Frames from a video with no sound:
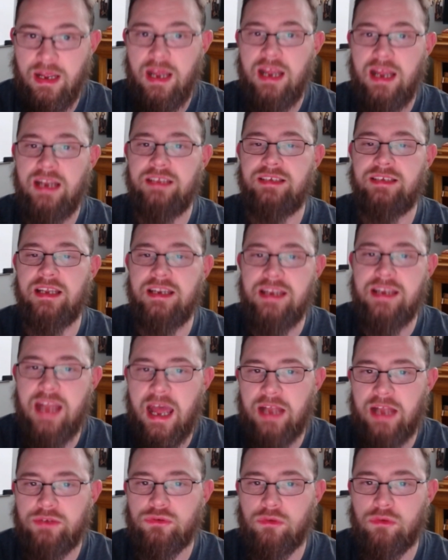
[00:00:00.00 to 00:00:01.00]
It is a
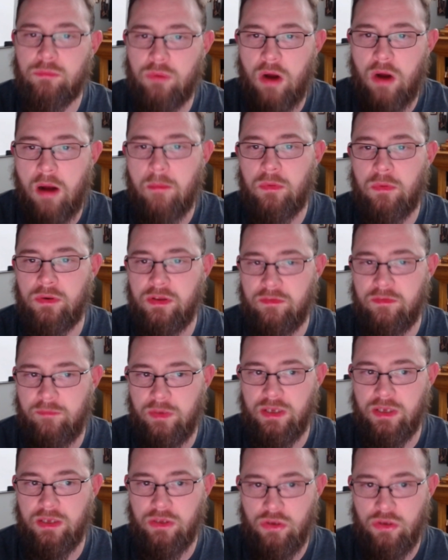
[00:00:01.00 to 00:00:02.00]
natural property of
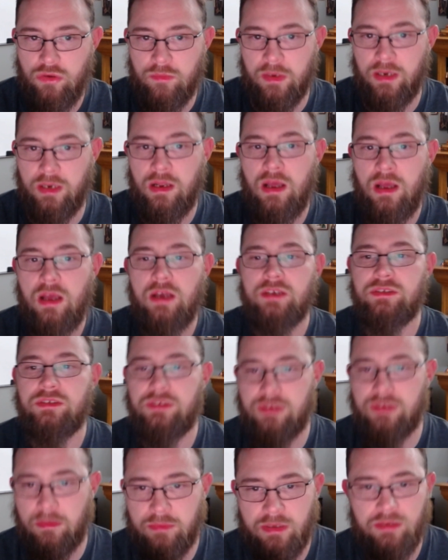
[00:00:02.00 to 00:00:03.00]
being human.
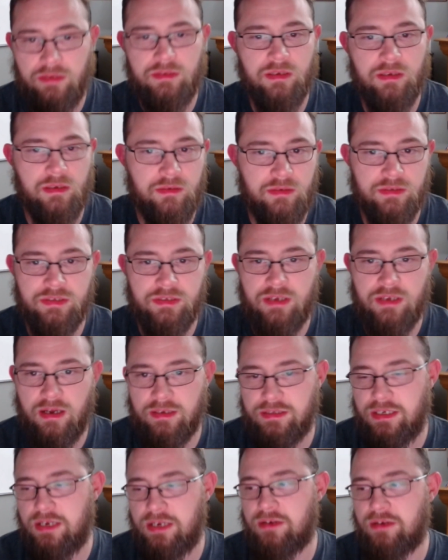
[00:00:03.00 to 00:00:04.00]
Something to
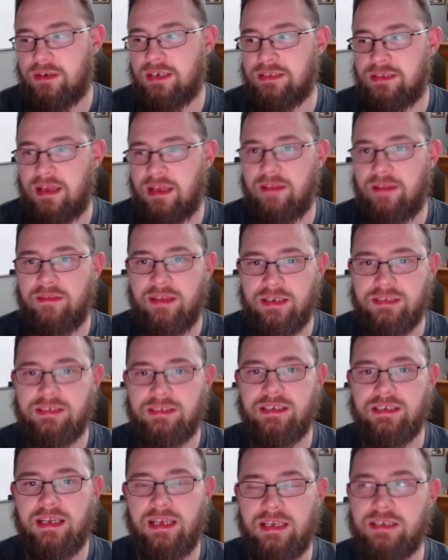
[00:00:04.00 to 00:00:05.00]
discuss here is that this
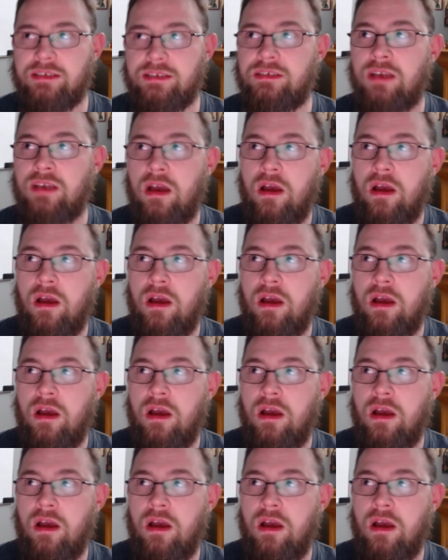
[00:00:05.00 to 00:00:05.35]
is